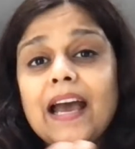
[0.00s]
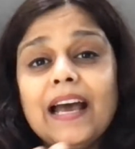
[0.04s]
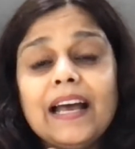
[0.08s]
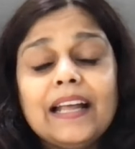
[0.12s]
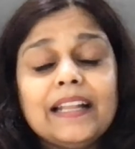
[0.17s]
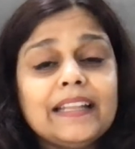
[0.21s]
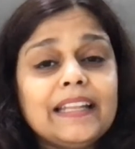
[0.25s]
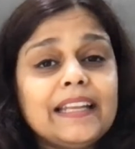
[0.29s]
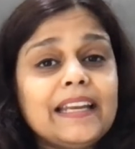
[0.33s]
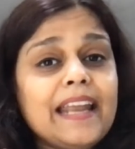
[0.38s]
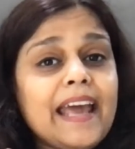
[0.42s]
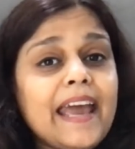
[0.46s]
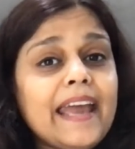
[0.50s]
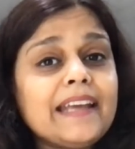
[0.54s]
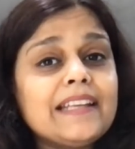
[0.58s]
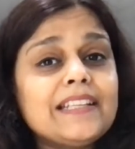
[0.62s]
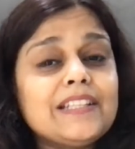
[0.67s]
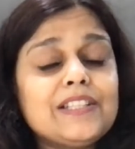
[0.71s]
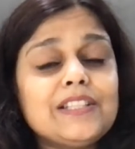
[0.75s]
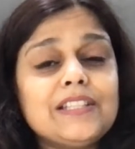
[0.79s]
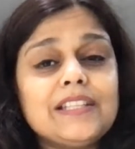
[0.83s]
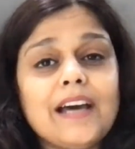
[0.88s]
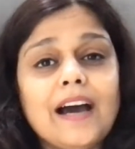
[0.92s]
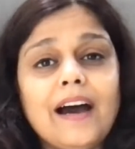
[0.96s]
The
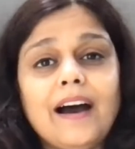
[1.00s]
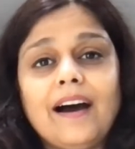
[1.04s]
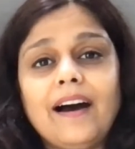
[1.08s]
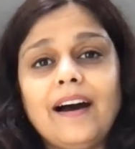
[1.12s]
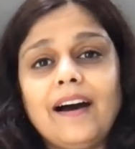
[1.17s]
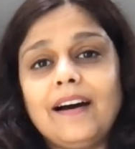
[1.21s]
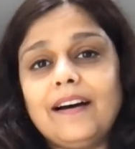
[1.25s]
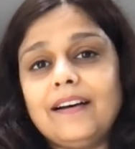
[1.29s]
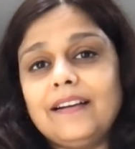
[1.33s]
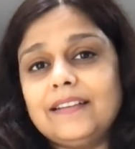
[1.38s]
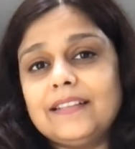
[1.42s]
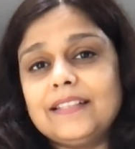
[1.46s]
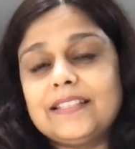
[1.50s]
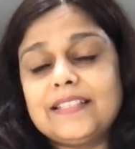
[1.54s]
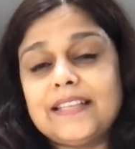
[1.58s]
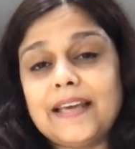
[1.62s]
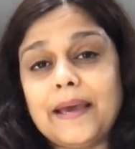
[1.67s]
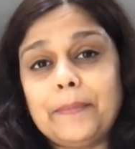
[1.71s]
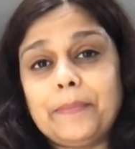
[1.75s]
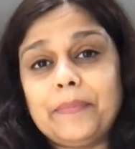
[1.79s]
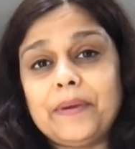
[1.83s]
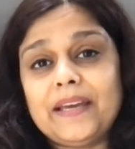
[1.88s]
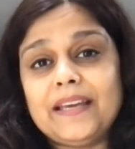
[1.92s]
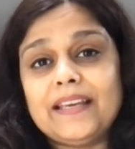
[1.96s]
next
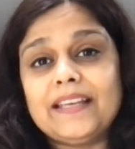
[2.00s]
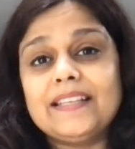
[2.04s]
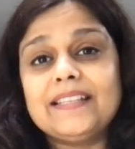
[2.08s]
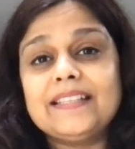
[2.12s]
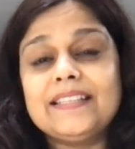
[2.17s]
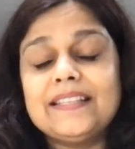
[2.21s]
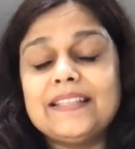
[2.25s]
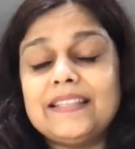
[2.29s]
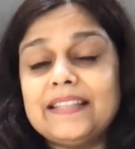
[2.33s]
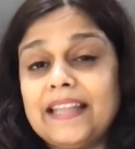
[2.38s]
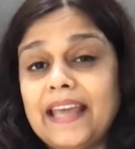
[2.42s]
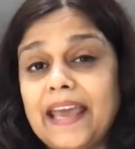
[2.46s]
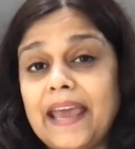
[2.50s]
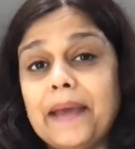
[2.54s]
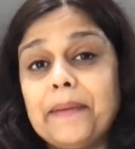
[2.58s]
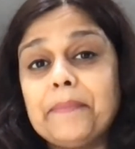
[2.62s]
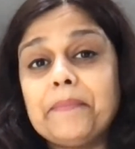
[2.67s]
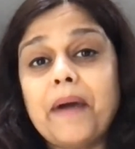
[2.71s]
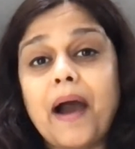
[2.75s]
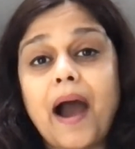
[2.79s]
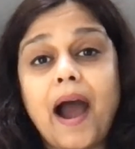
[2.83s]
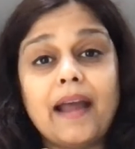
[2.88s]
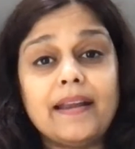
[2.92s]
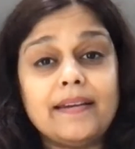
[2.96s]
step is
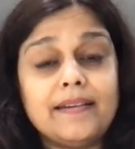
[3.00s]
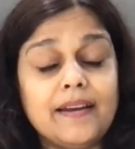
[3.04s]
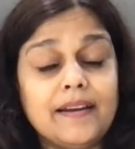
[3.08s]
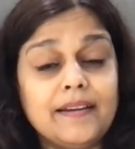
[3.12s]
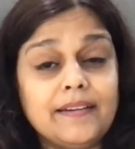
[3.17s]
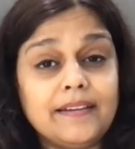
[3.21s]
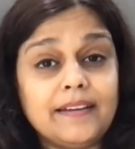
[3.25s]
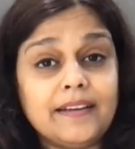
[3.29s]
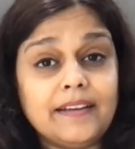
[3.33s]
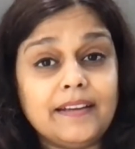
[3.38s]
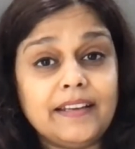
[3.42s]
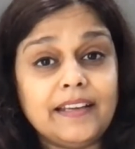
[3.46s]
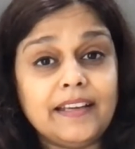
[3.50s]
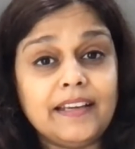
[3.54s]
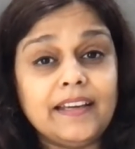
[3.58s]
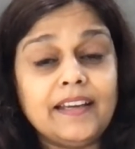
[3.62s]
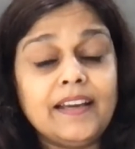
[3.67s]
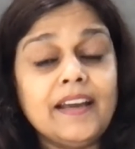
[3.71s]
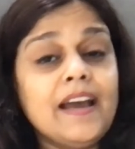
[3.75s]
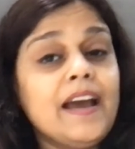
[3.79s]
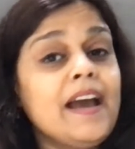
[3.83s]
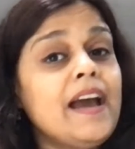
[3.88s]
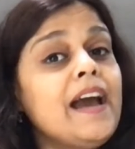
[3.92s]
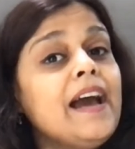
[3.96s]
name
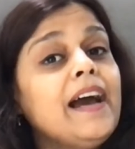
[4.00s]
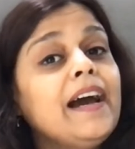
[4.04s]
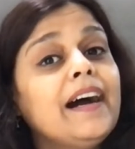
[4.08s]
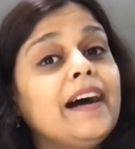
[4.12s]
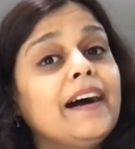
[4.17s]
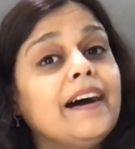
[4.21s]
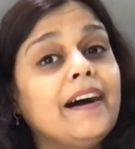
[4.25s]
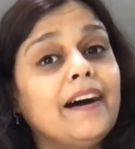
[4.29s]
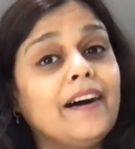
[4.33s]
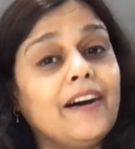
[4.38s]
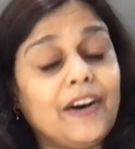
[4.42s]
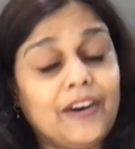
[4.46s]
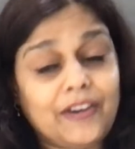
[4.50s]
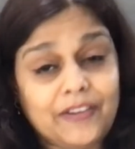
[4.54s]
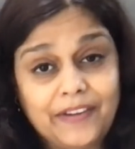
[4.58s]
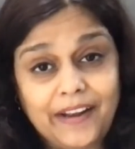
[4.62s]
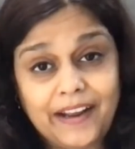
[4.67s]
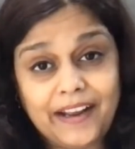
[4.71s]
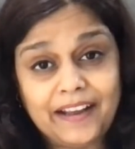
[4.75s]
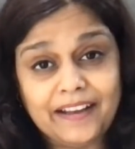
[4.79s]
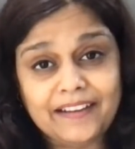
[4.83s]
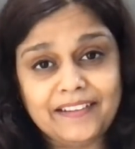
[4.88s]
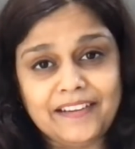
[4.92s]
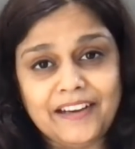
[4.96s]
identity
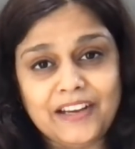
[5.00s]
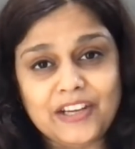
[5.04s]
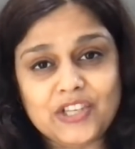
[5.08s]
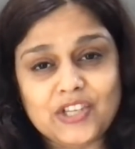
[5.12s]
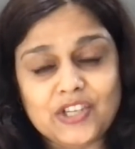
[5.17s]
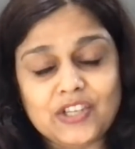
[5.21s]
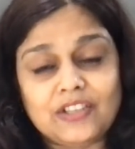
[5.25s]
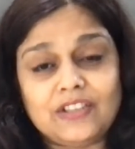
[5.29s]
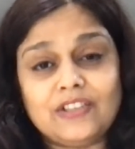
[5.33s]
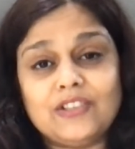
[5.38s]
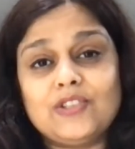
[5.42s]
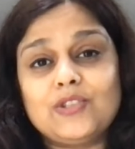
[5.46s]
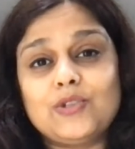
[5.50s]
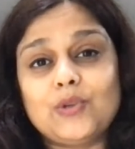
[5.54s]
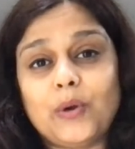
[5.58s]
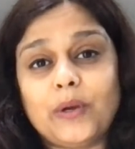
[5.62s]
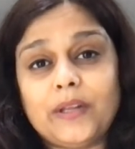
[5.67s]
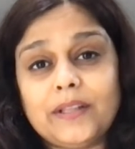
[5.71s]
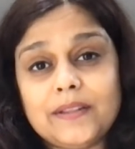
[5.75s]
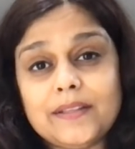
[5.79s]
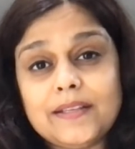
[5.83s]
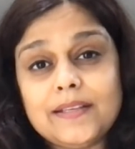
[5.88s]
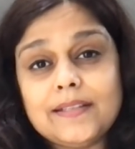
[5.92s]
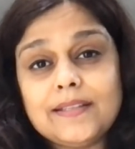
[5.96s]
recognition. So
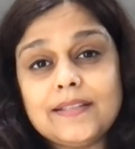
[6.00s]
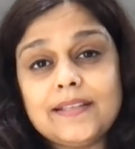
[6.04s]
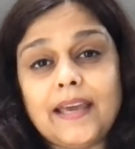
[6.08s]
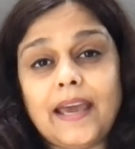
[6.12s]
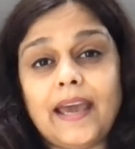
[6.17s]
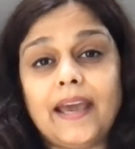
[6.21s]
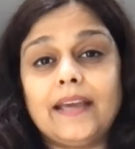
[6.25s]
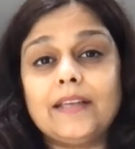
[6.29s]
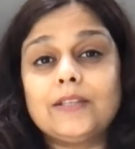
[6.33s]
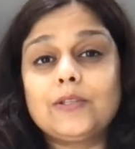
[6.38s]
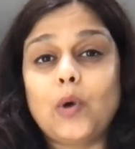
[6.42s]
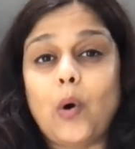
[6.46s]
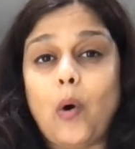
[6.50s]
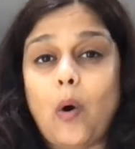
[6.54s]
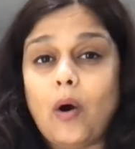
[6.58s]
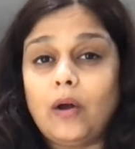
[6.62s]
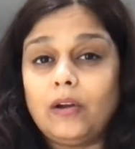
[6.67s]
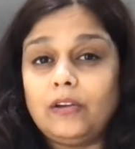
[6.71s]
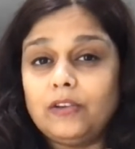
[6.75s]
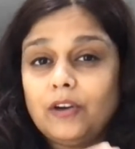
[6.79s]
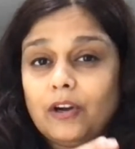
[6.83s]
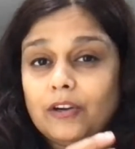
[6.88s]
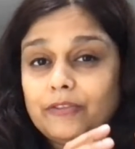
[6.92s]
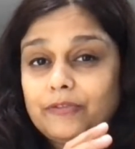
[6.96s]
in this case,
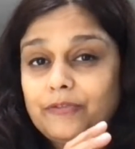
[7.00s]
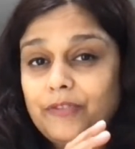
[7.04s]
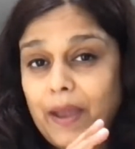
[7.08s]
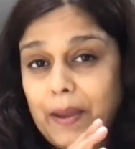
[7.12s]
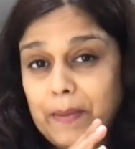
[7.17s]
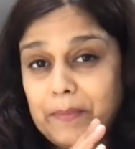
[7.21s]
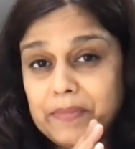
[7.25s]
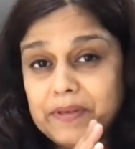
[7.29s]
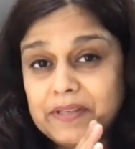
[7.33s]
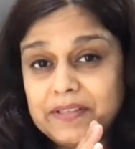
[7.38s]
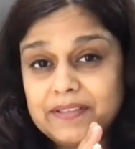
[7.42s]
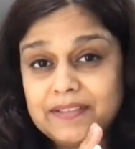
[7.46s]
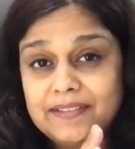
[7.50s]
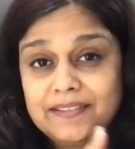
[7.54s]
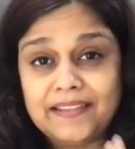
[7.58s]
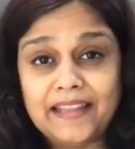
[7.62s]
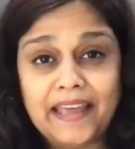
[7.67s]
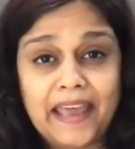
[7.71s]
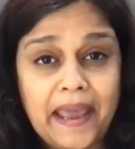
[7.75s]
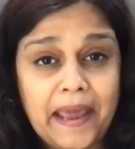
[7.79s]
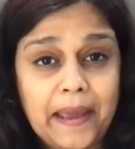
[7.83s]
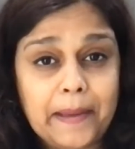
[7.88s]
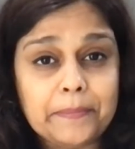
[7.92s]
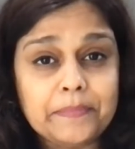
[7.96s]
all your famous
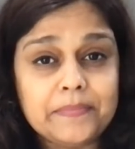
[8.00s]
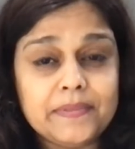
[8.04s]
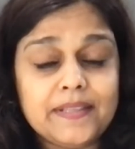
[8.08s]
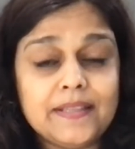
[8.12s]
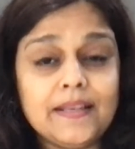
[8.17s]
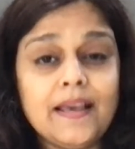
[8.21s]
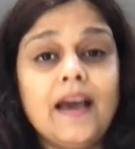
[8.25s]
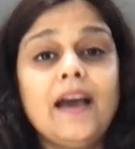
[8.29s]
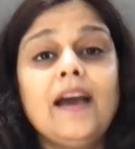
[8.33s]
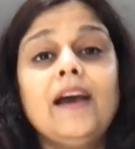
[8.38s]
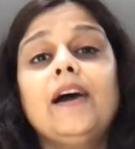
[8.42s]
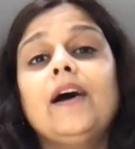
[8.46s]
names,